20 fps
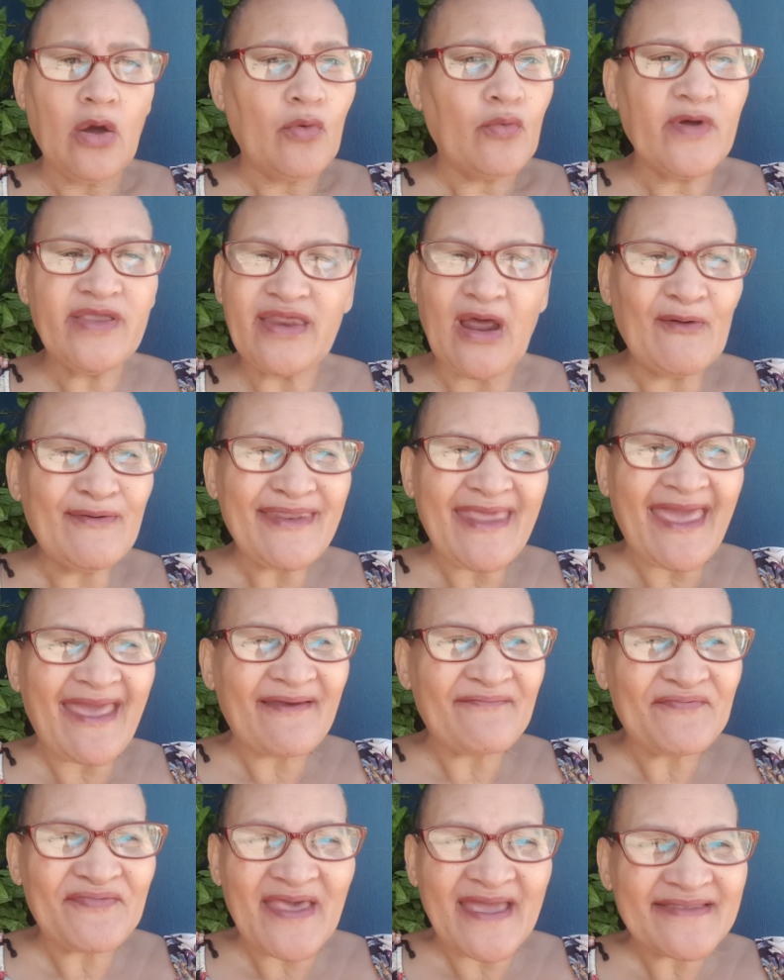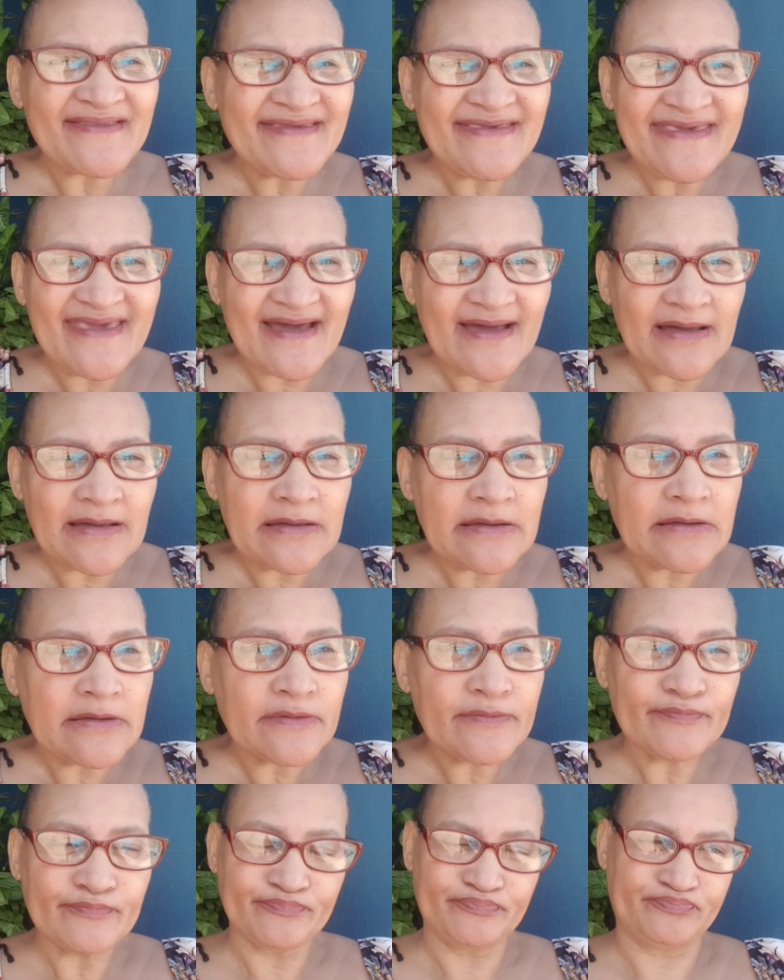we don't have that year
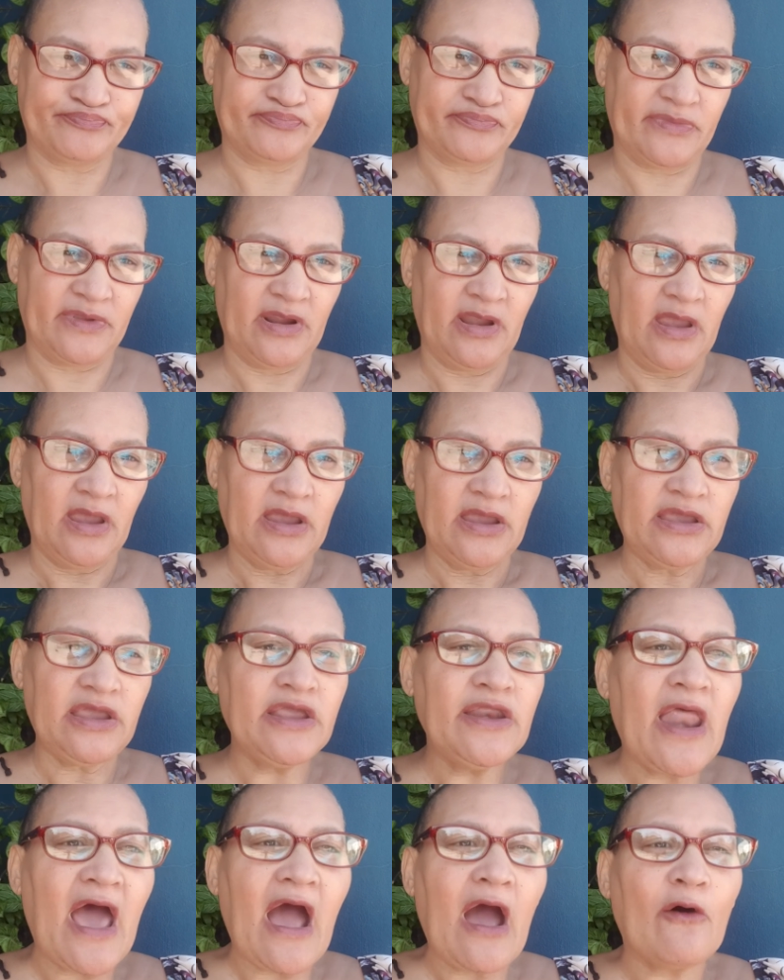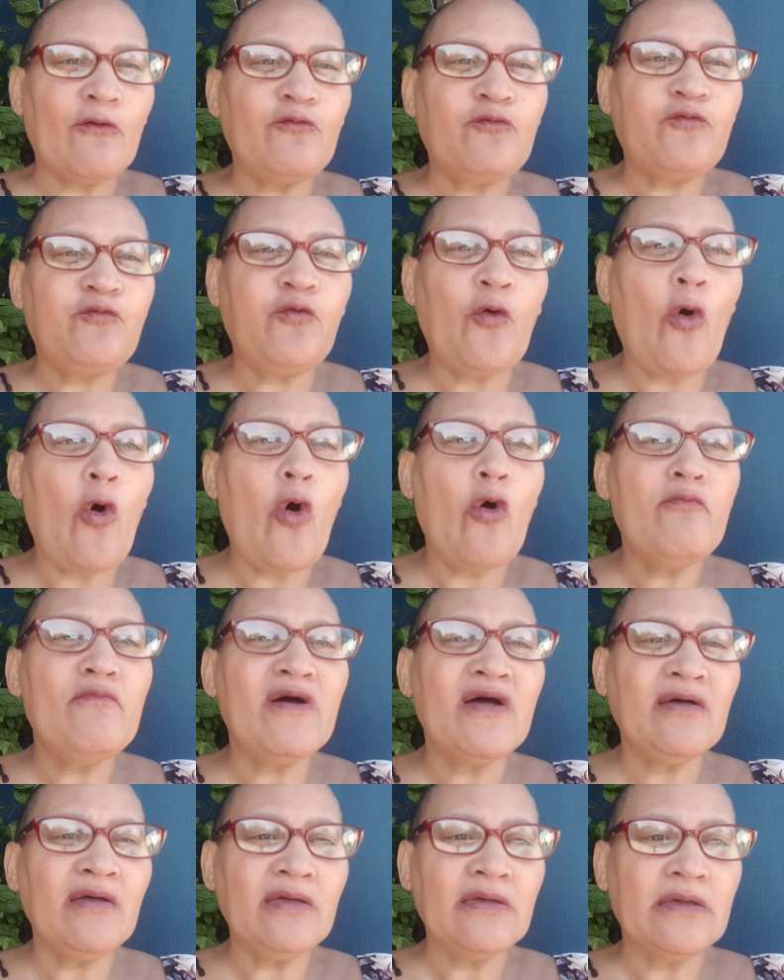in our
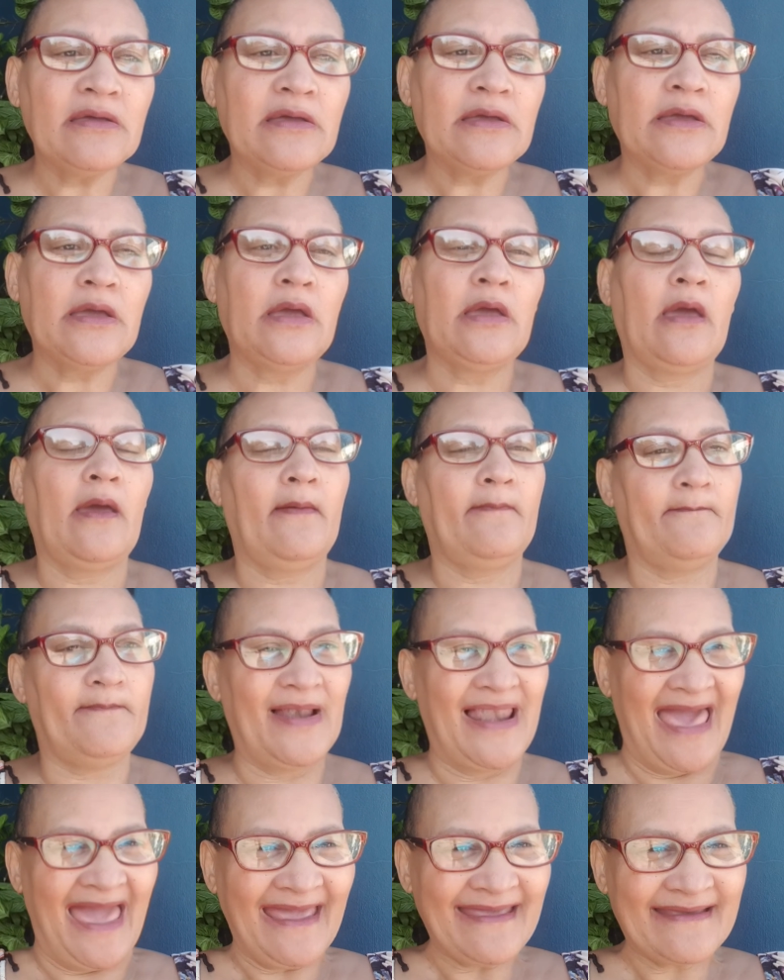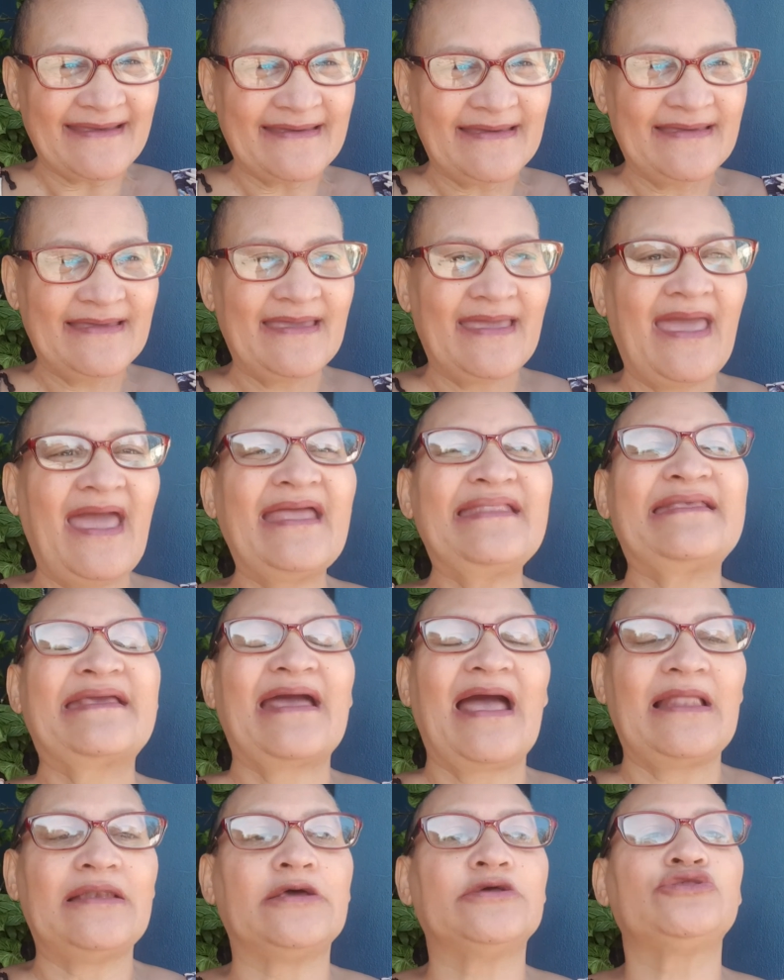former black and
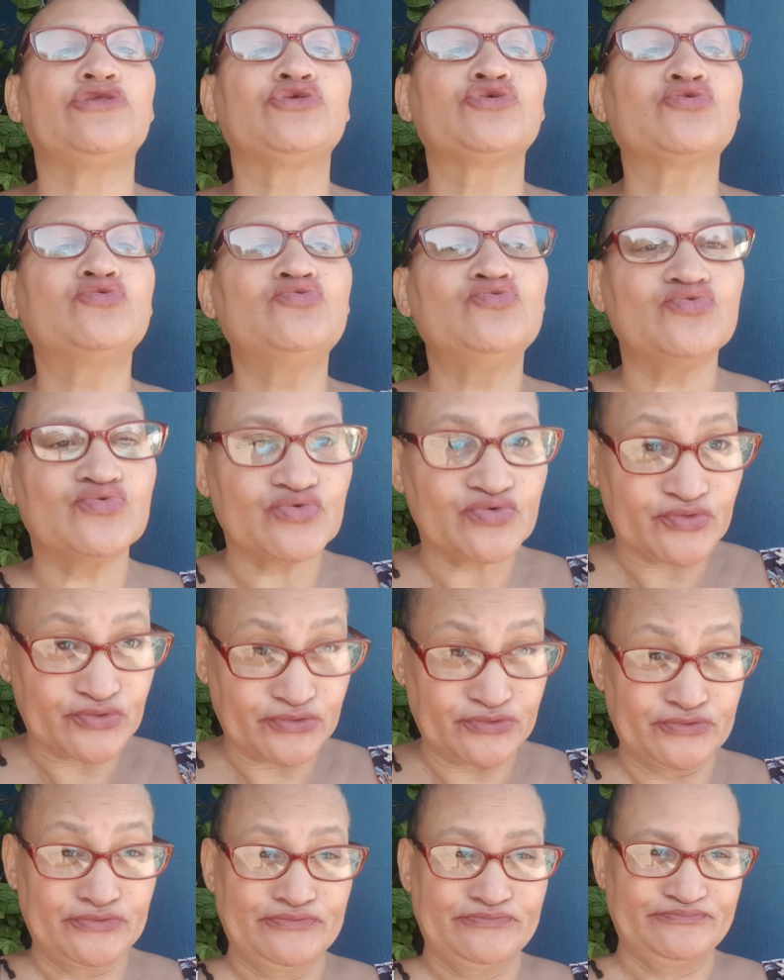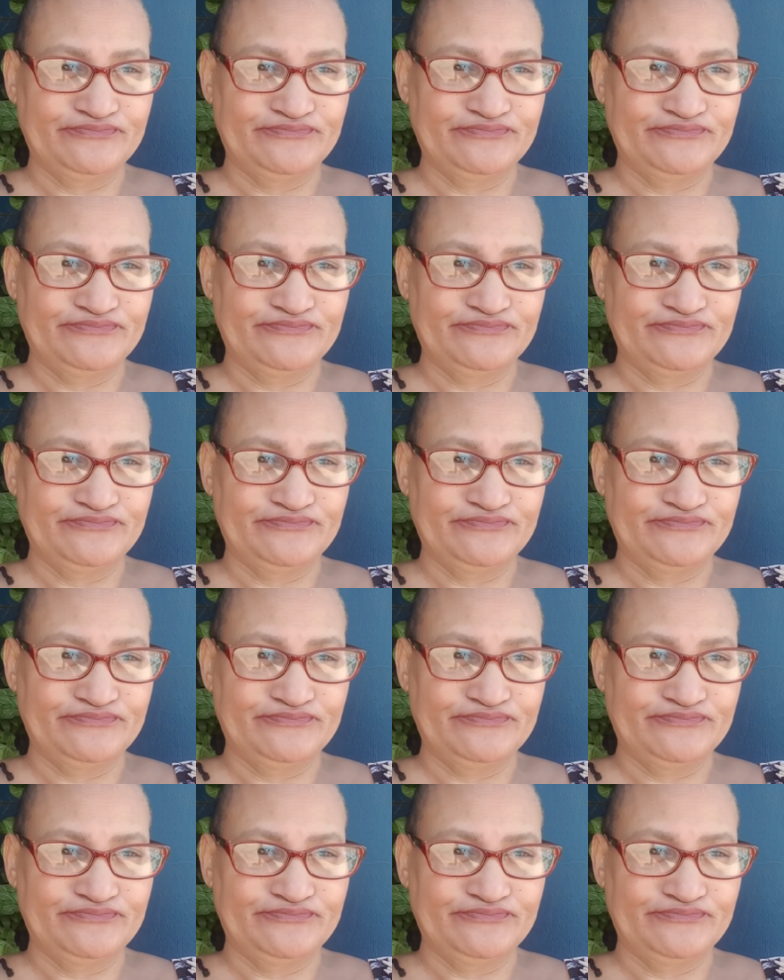colored schools.